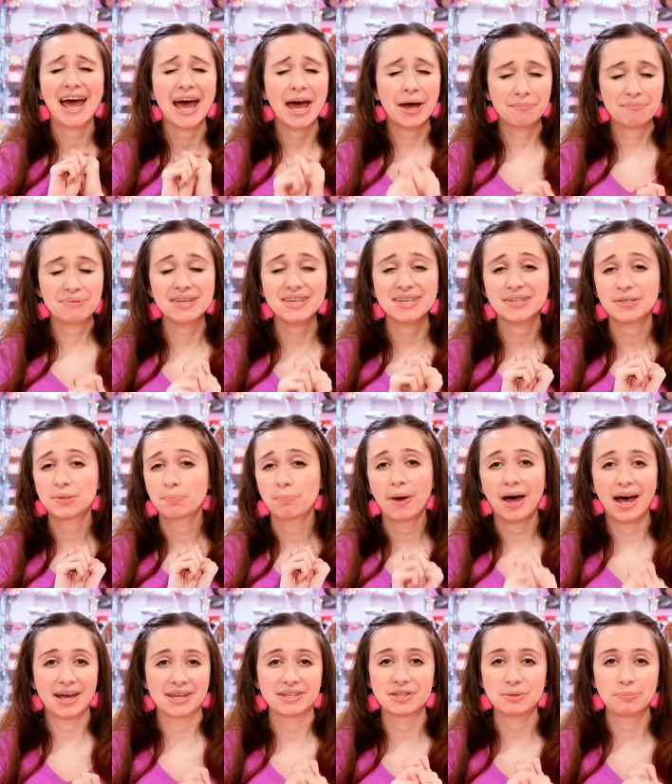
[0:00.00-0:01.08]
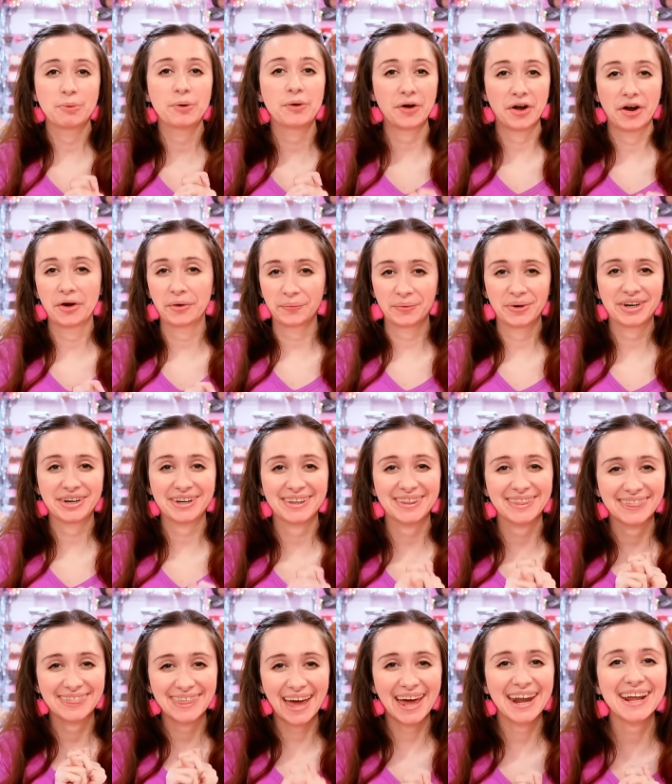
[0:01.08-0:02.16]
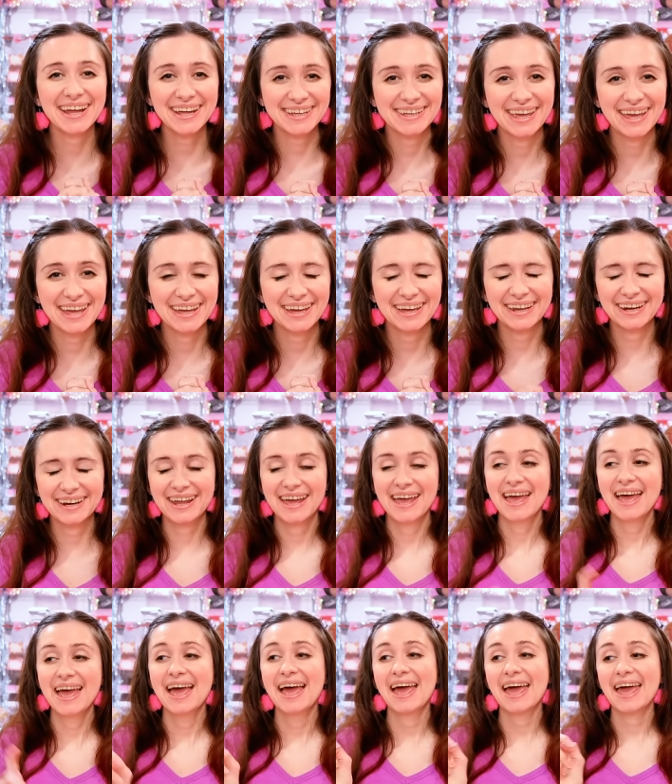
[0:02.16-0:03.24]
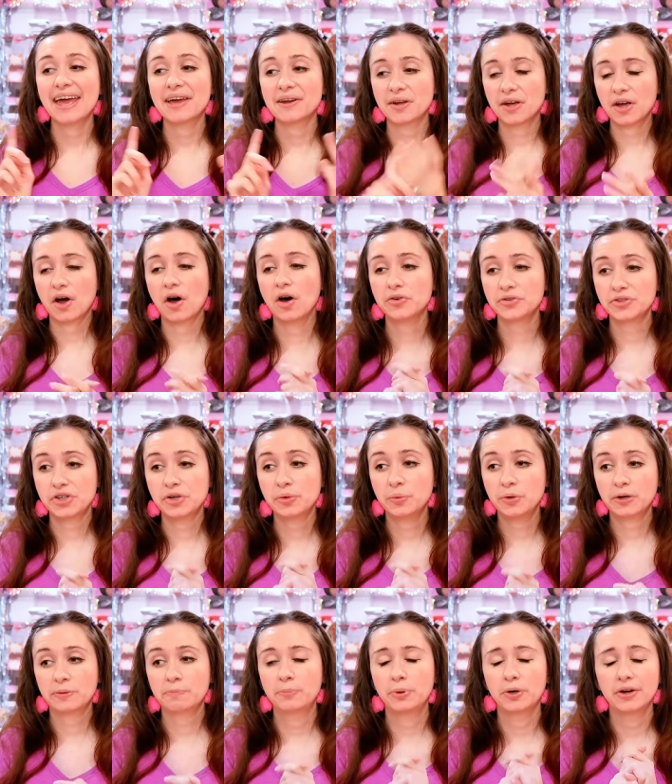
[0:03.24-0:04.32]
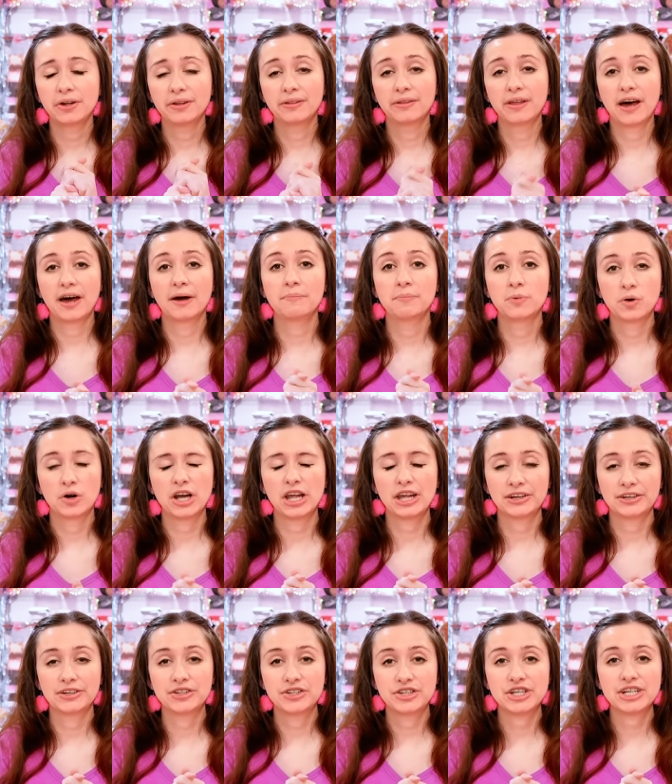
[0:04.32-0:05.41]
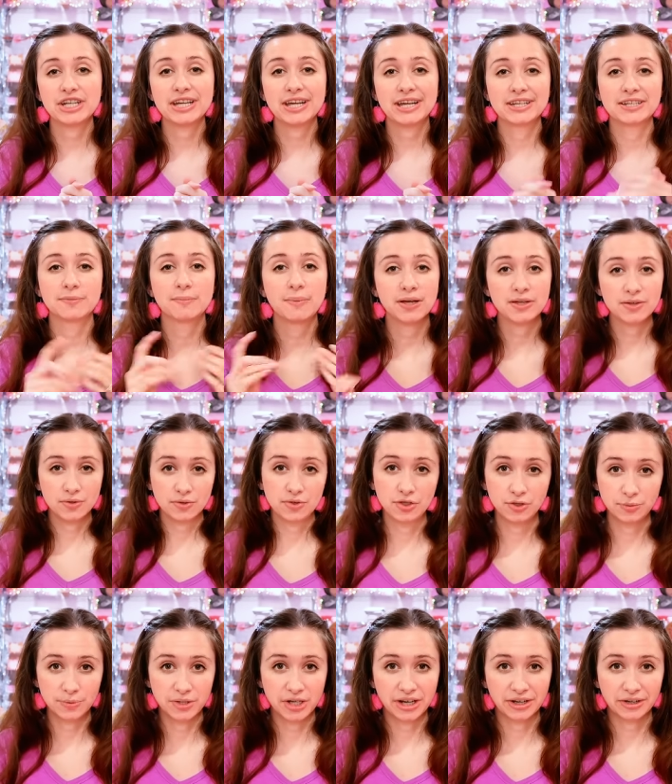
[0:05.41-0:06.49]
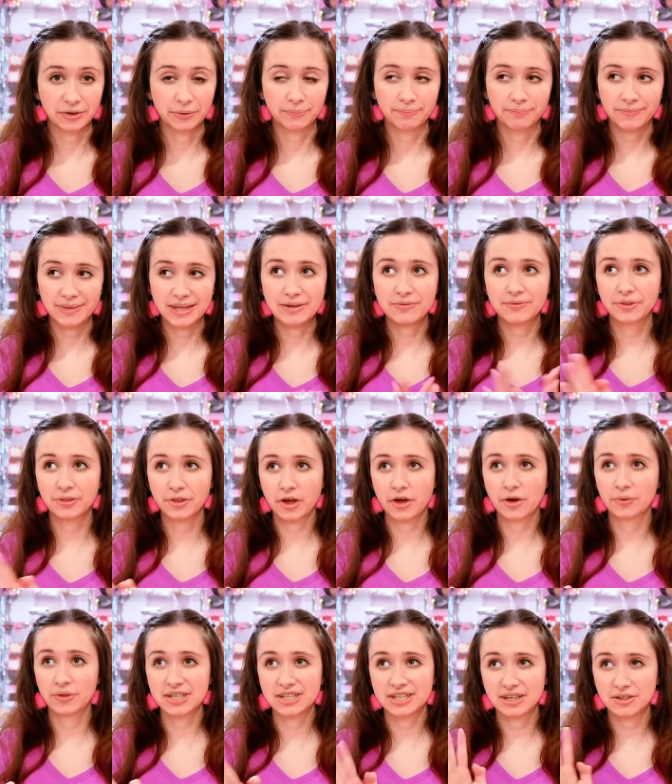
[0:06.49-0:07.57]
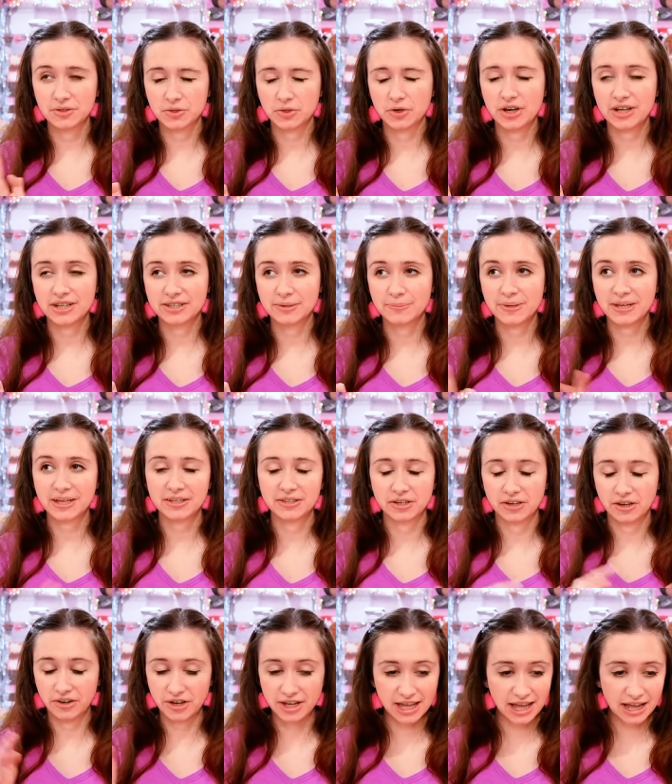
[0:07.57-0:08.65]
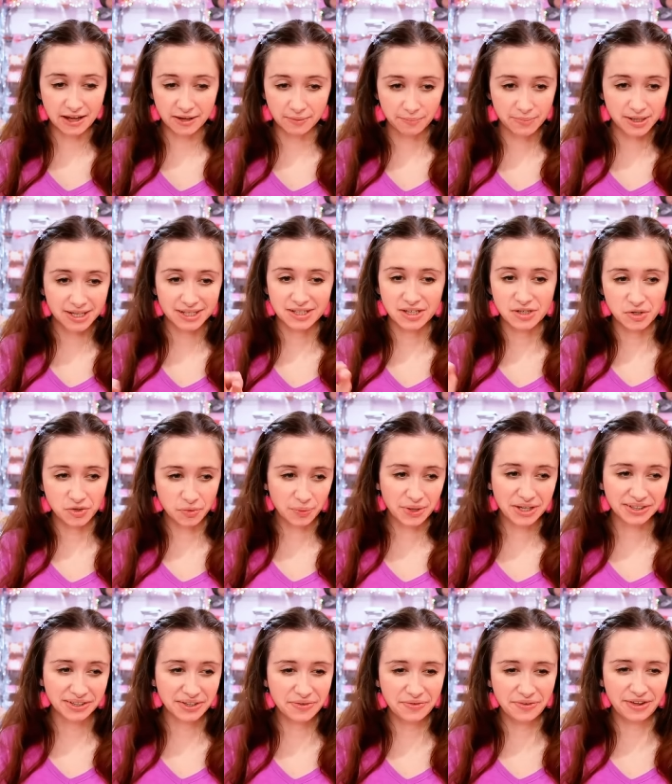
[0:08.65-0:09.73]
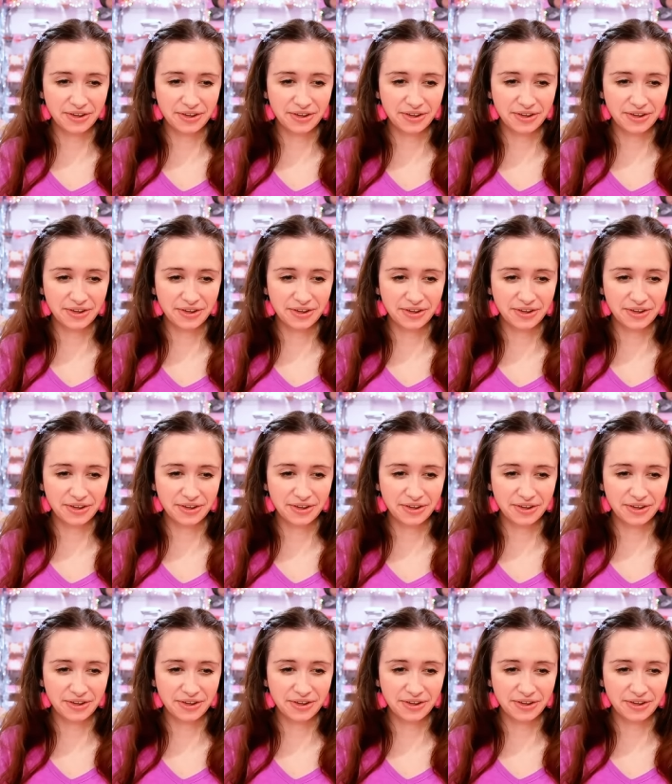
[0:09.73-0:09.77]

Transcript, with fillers: happiest possible artwork that I can and I also want to put a lot more energy into my YouTube channel, even though that sounds crazy because I already am, because I do weekly